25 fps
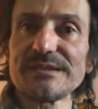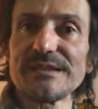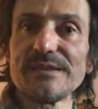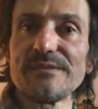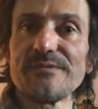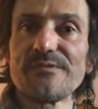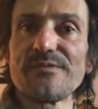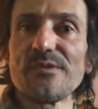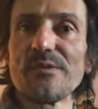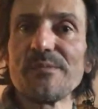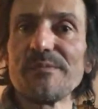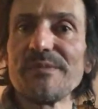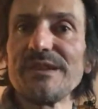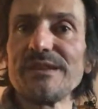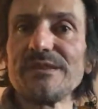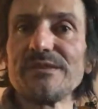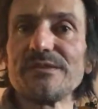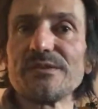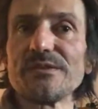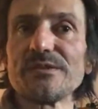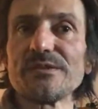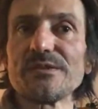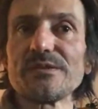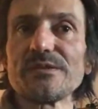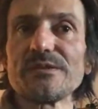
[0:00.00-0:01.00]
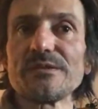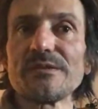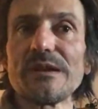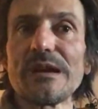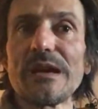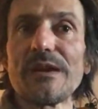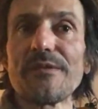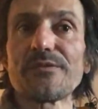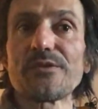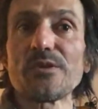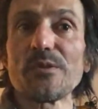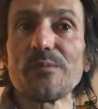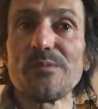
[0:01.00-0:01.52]
And for me,
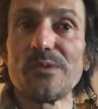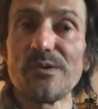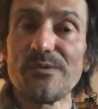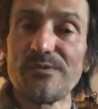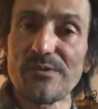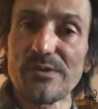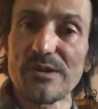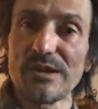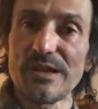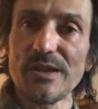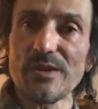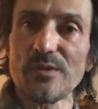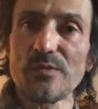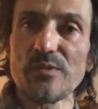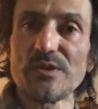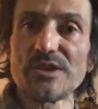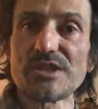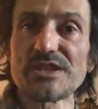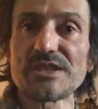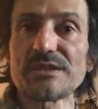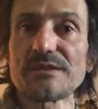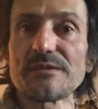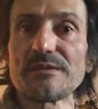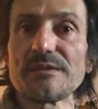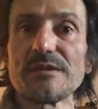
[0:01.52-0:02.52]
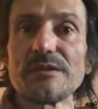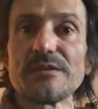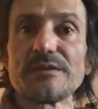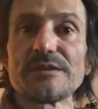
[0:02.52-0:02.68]
after Beauvolec, which